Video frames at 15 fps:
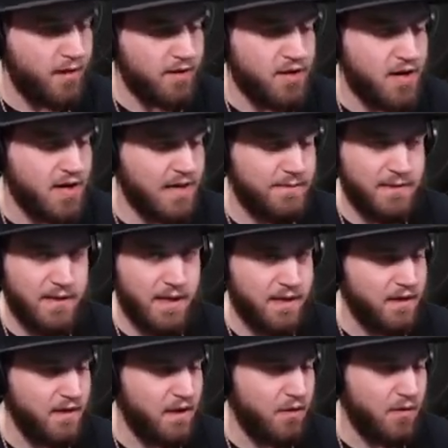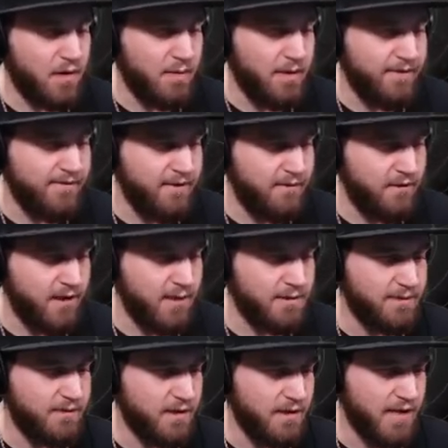It's not going to be like, you know, one of my favorite games
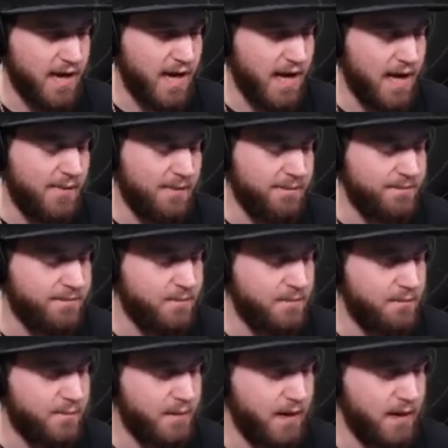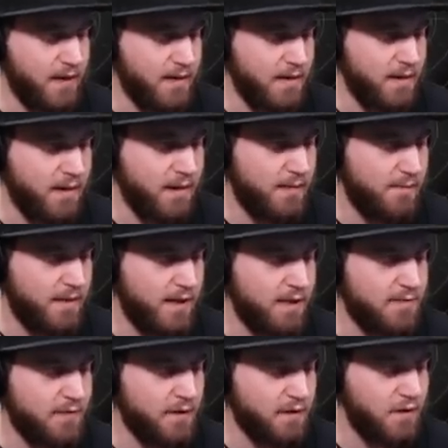of all time, but it's
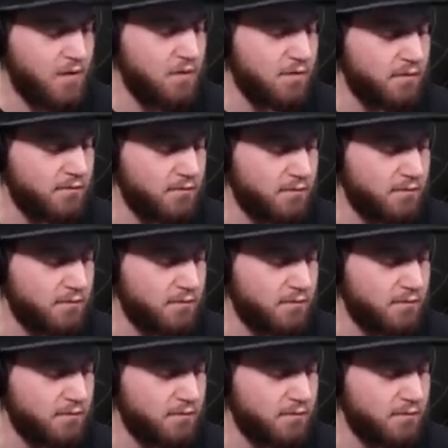pretty cool.